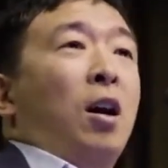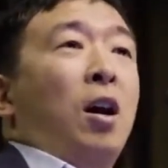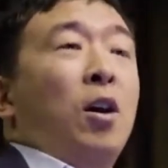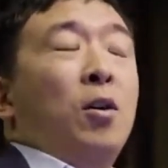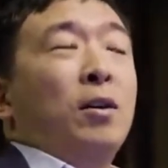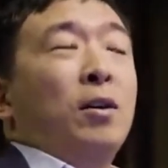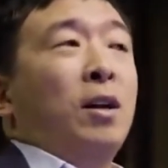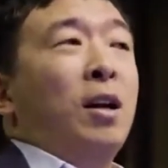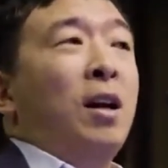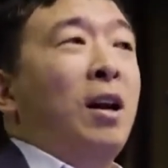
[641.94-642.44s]

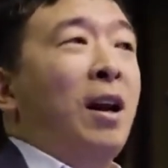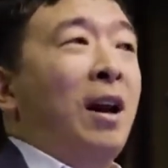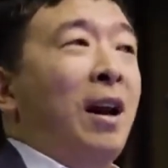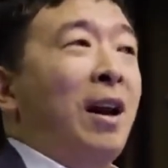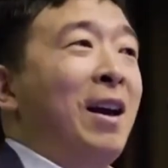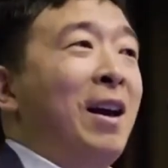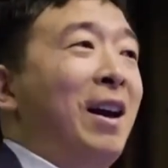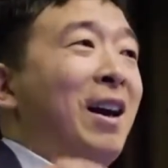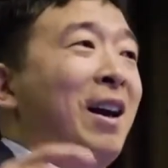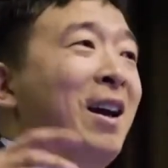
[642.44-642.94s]
Oh, yeah.
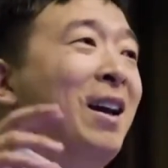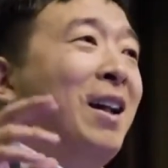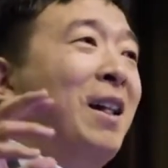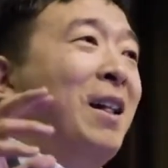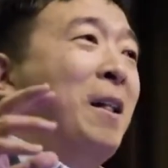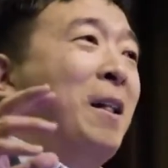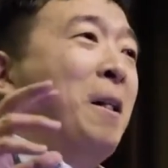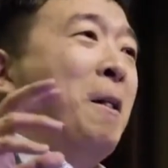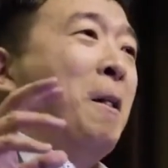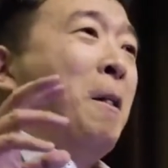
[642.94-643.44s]

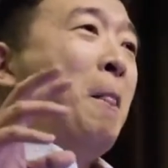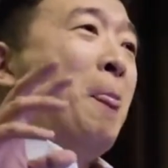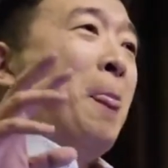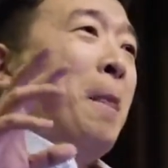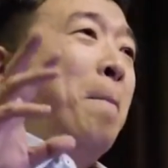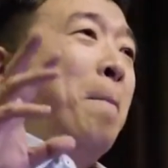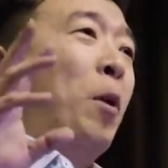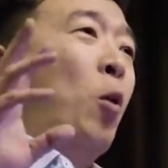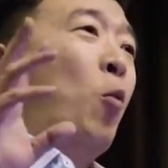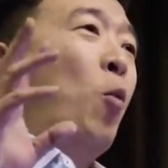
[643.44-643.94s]

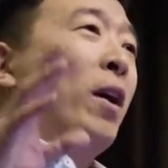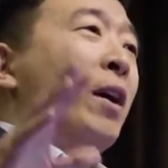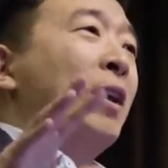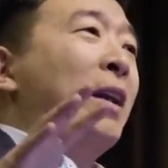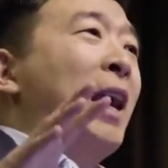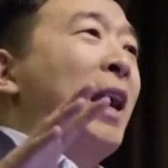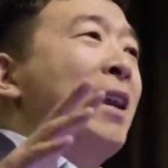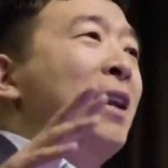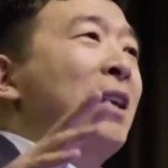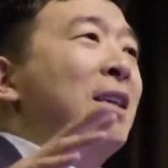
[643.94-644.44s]
But we're
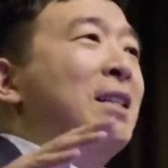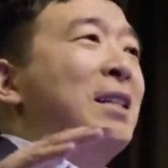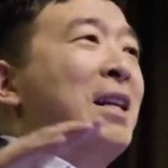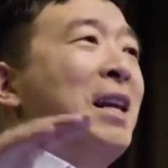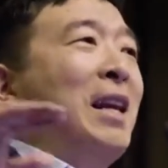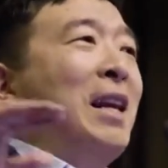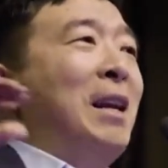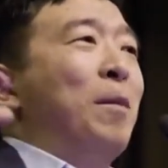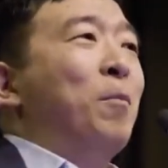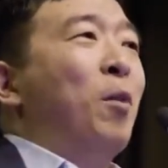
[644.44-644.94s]
gaining
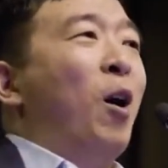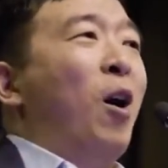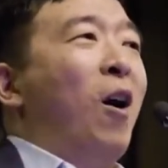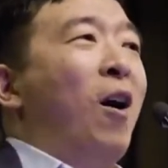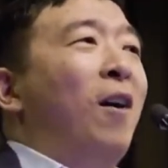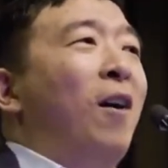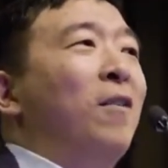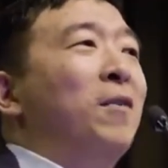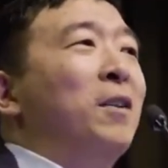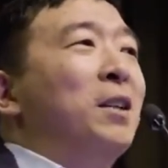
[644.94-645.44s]
steam
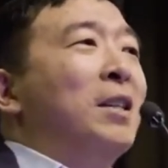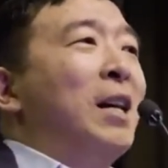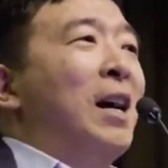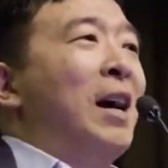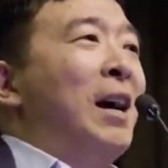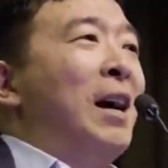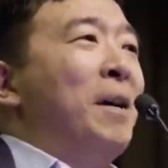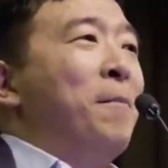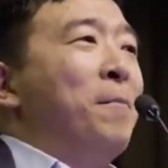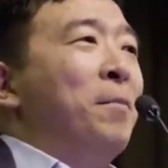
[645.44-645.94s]
all the
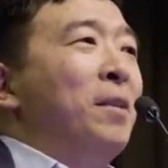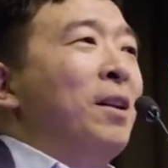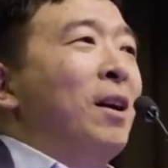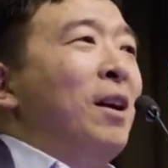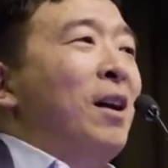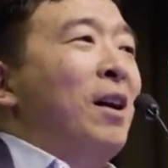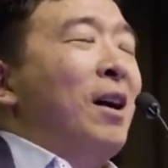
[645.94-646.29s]
time.